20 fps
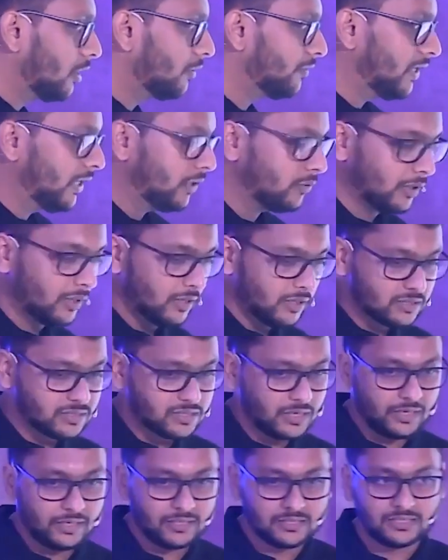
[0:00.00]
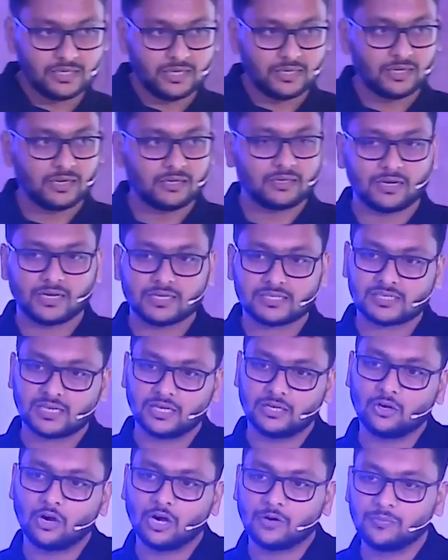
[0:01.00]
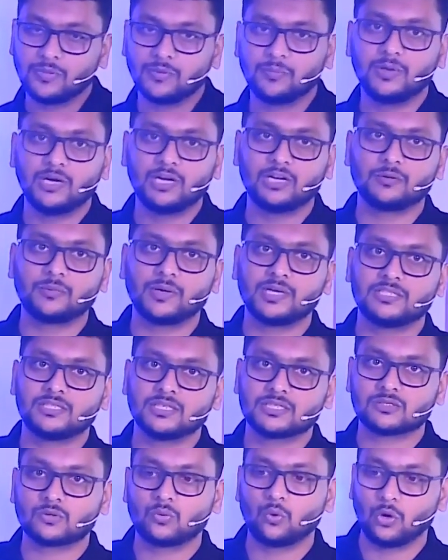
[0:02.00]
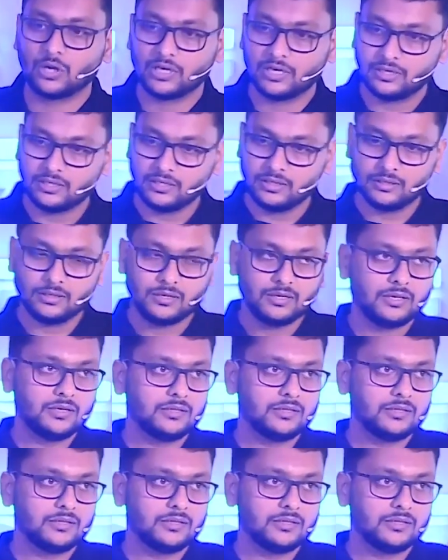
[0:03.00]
what we need to understand is data trust cannot be built by just quality.